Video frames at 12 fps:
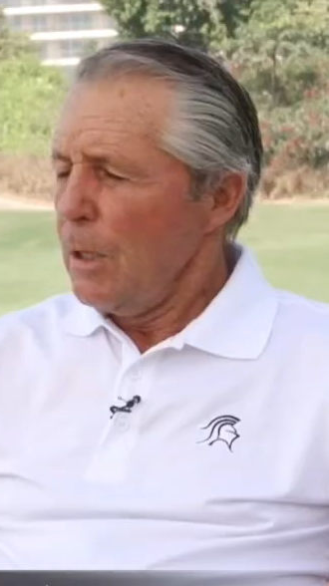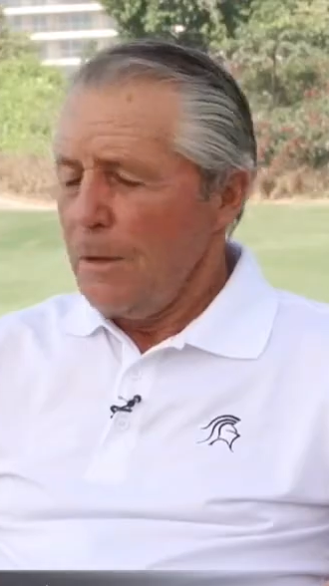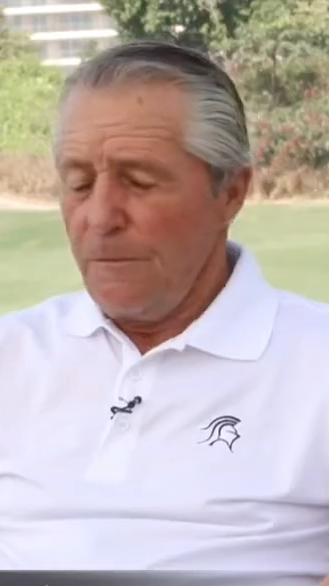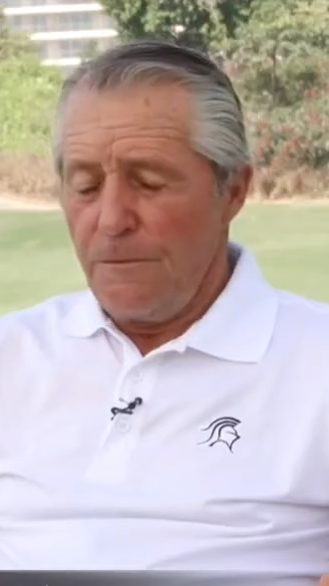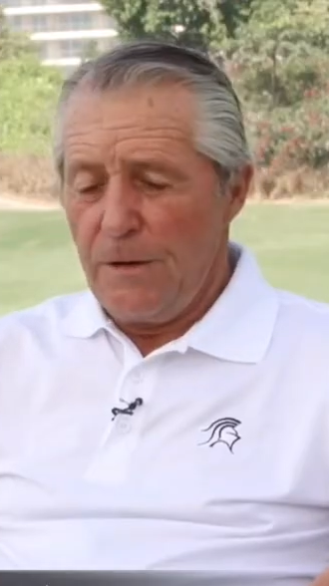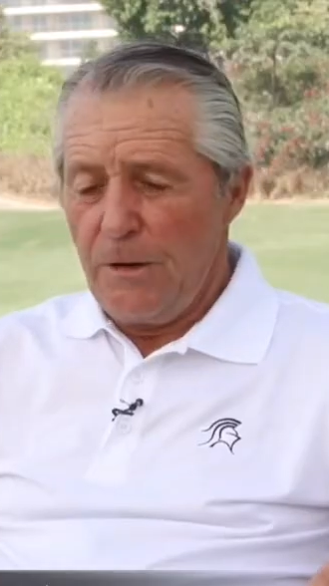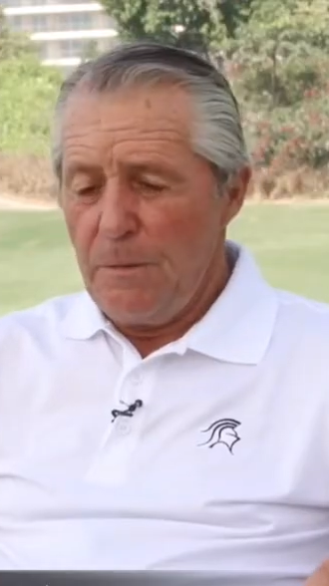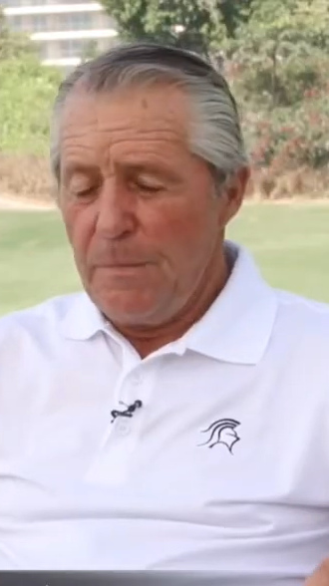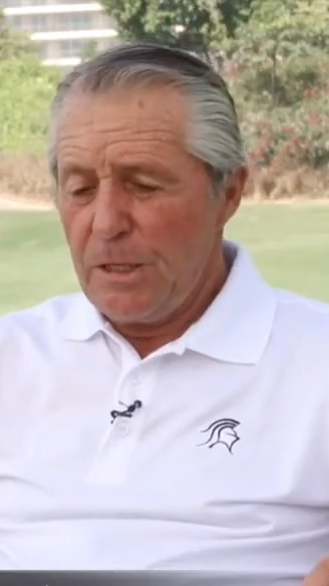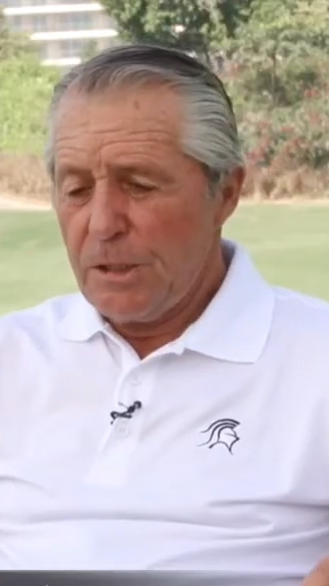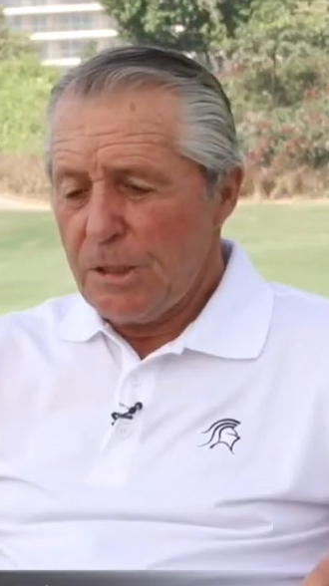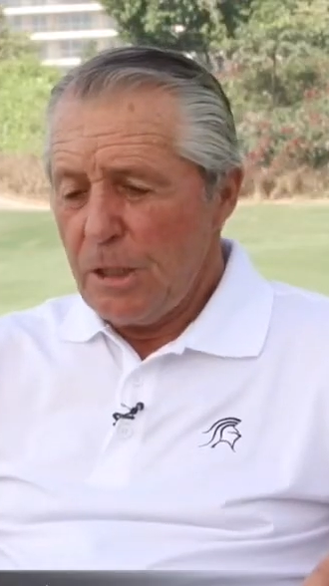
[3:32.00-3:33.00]
Very
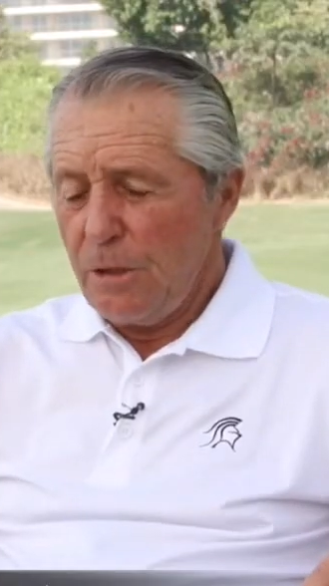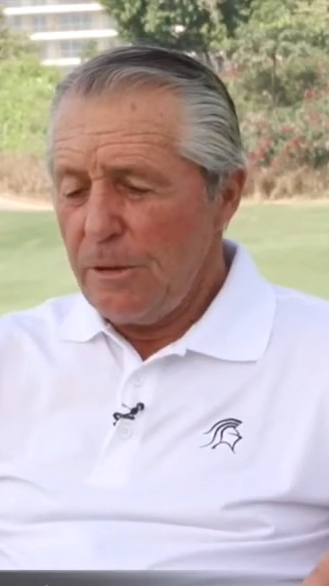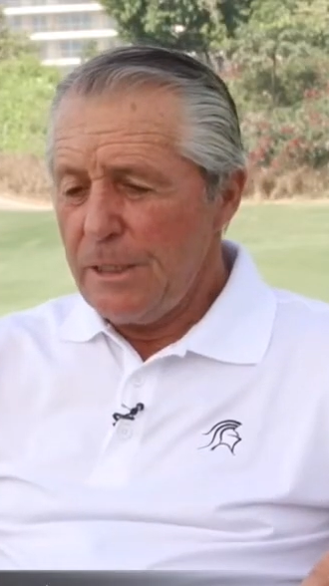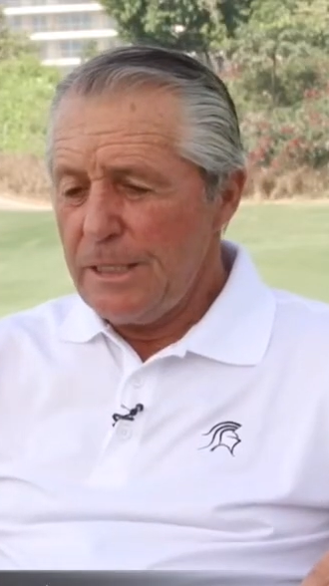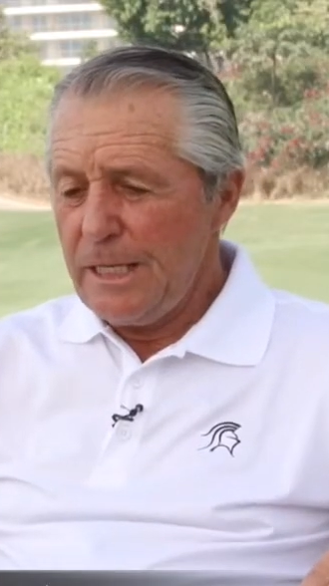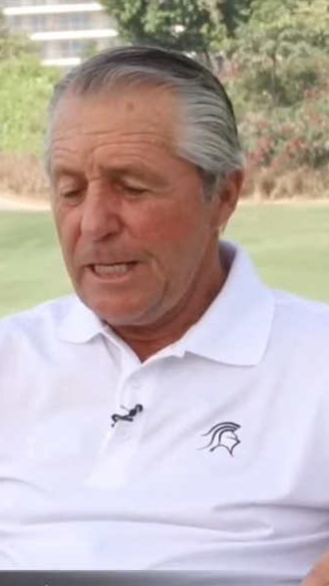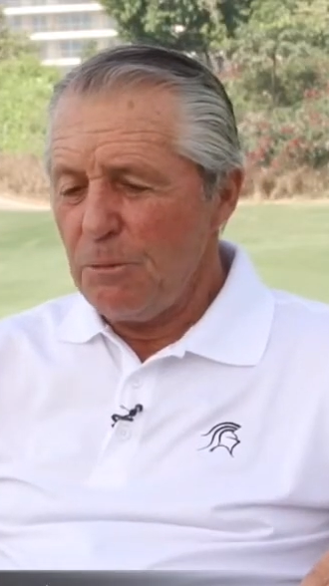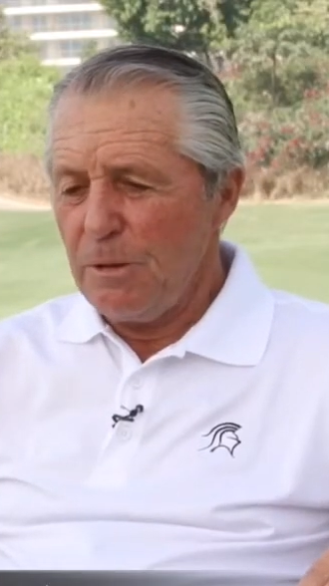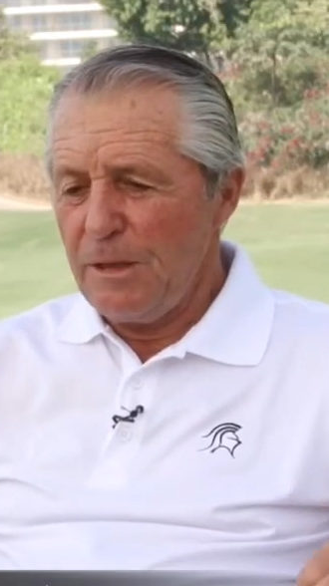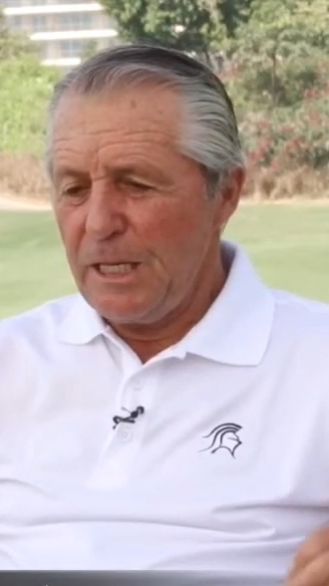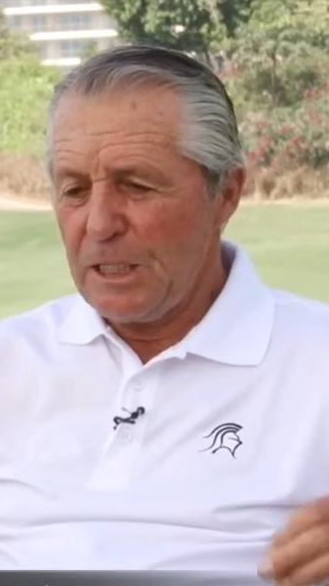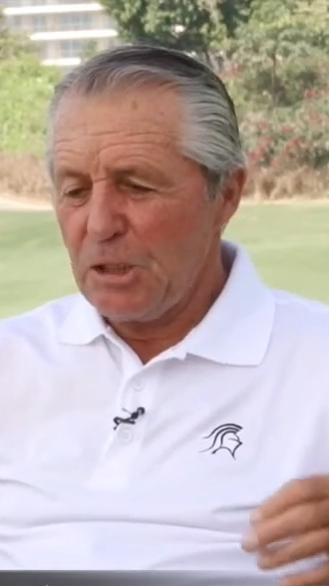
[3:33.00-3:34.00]
much so indeed,
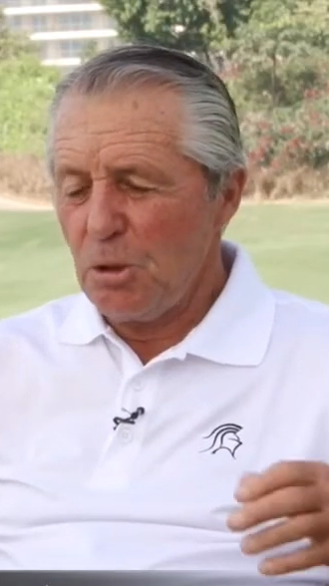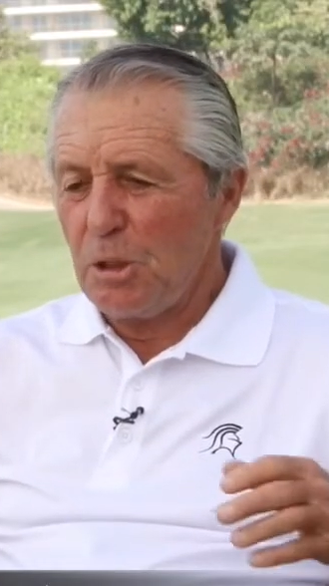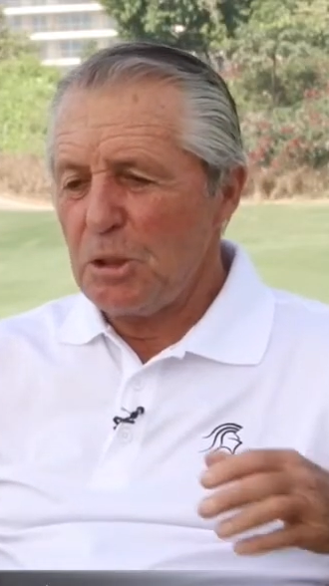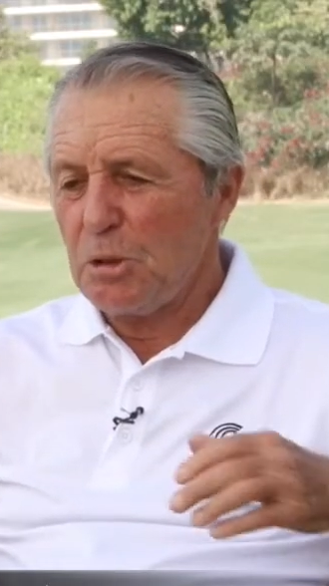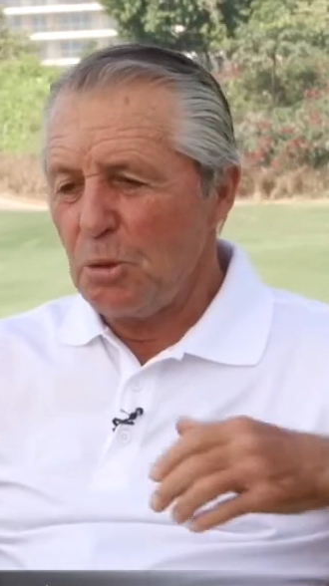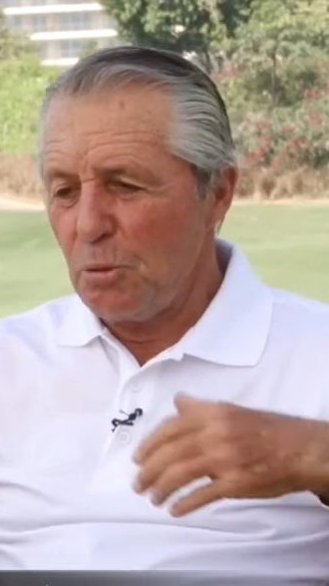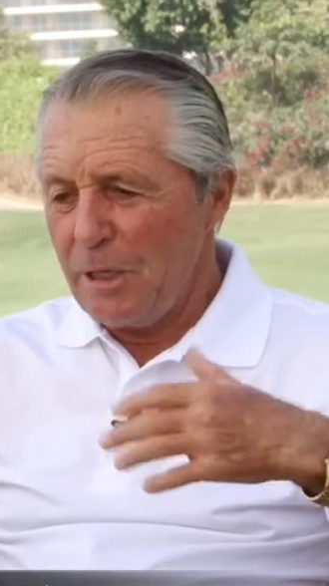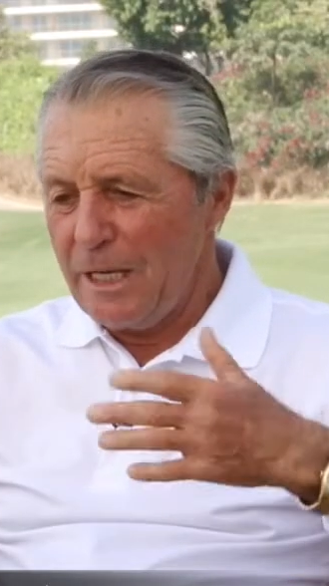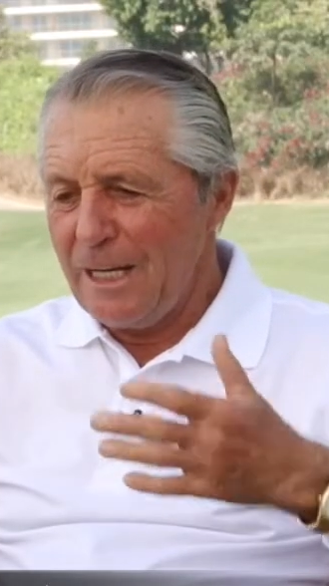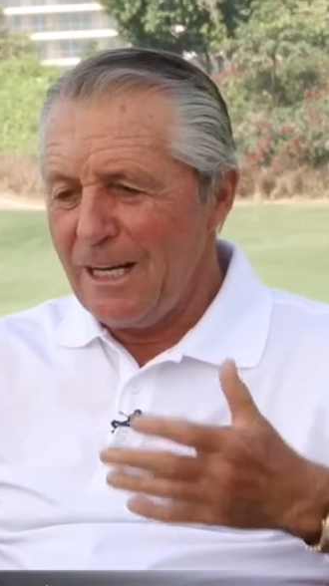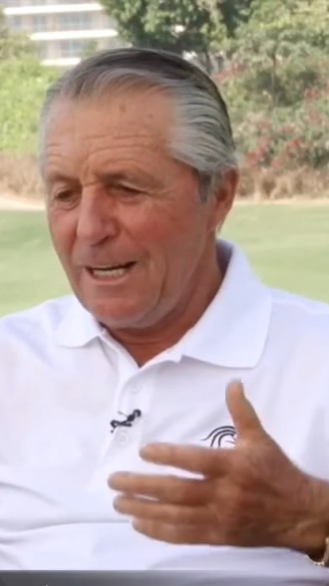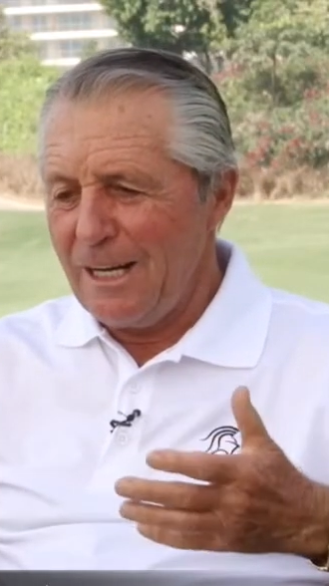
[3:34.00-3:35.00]
when they start to
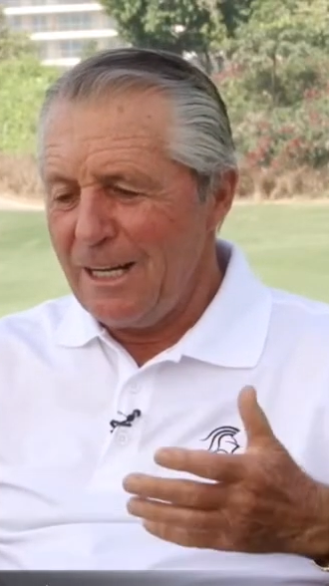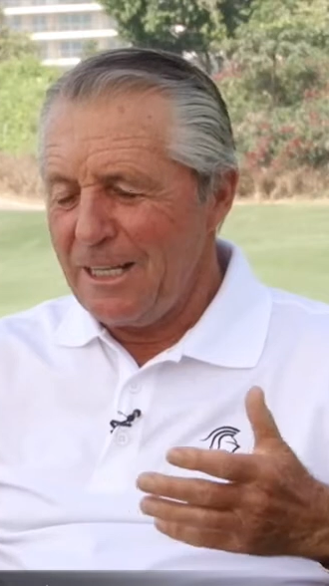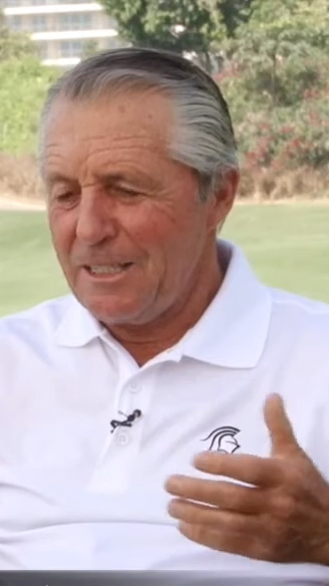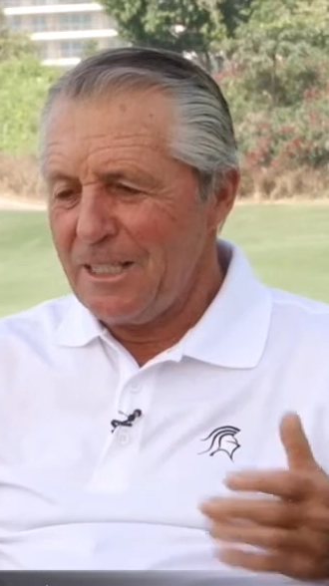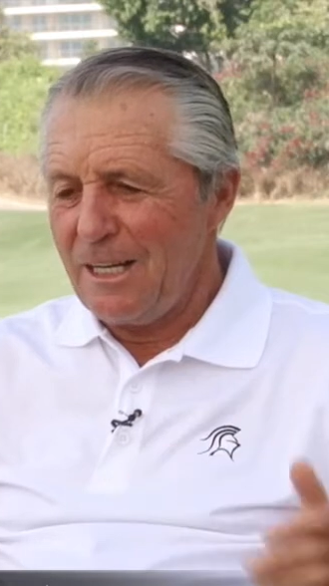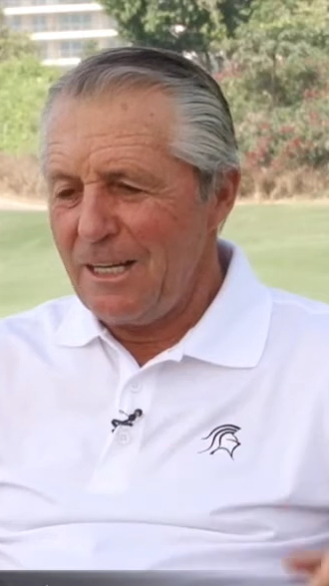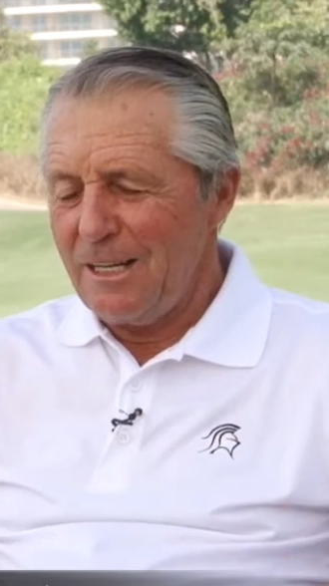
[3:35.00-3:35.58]
realize,